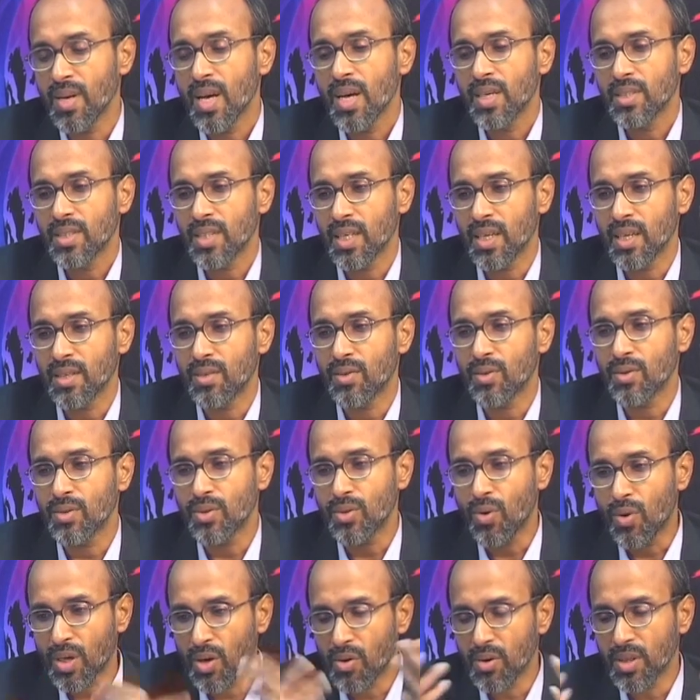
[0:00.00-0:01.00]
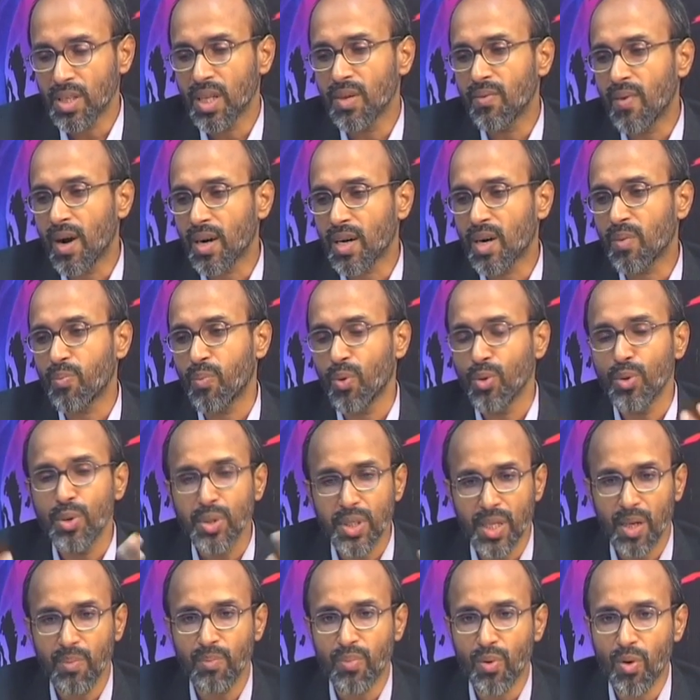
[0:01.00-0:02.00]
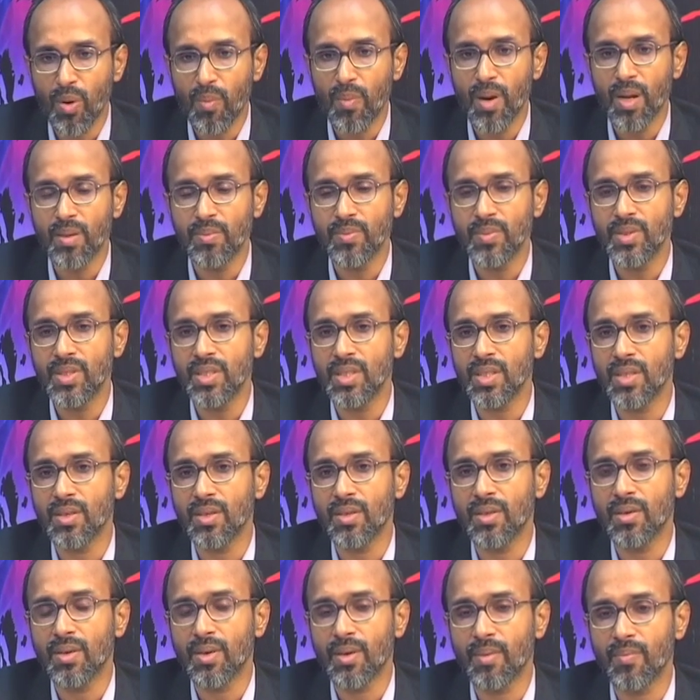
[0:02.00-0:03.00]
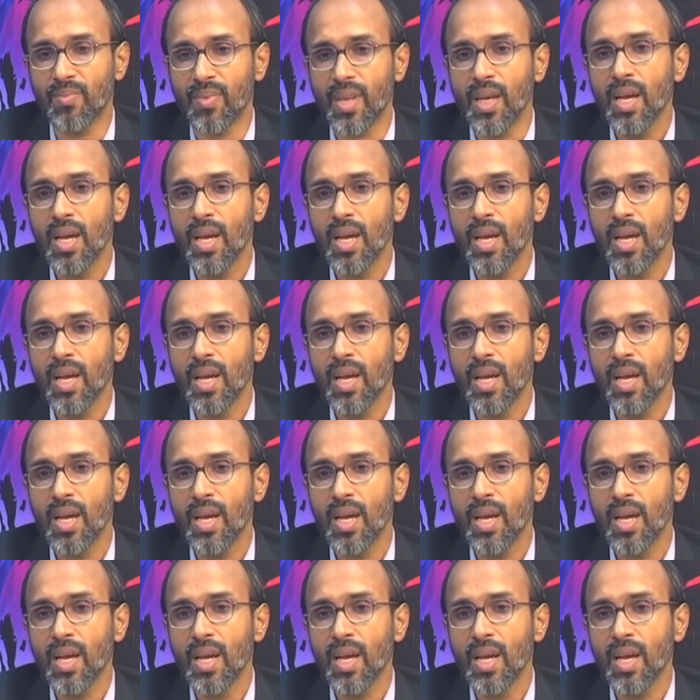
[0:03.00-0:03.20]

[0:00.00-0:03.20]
say to sort out the water pollution problems or